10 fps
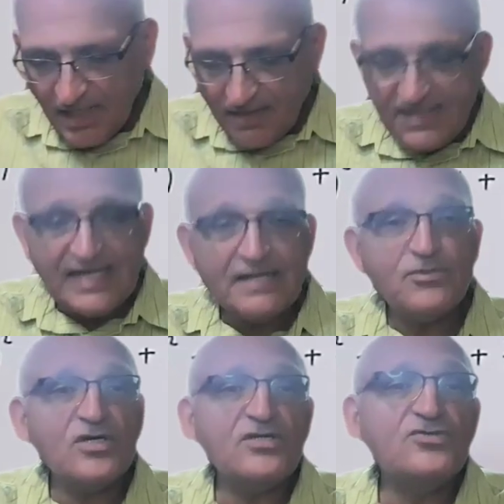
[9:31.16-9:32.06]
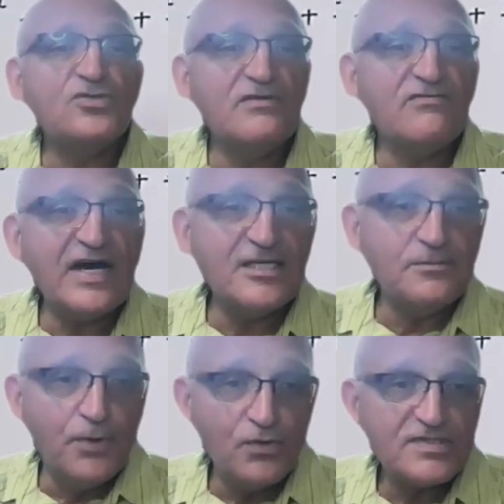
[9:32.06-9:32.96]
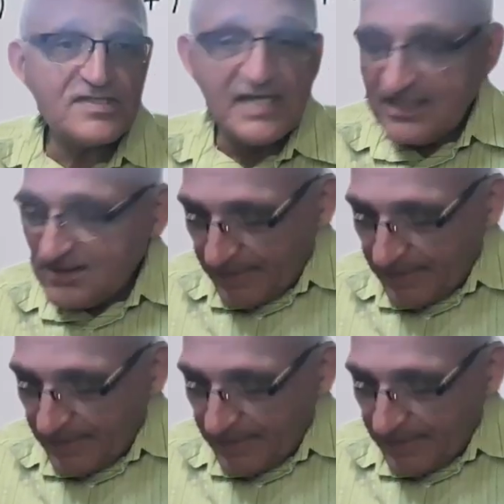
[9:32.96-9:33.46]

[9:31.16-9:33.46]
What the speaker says: Then I'm going to divide both sides